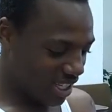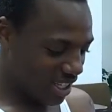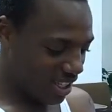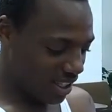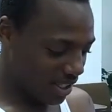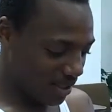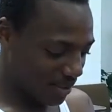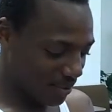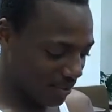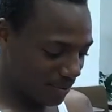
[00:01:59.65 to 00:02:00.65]
you know, how,
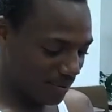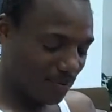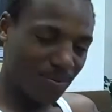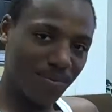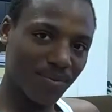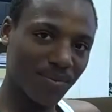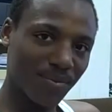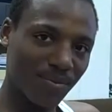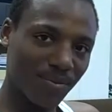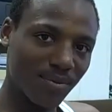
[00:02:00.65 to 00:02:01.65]
how has it been so
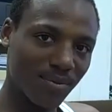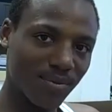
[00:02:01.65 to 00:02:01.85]
far?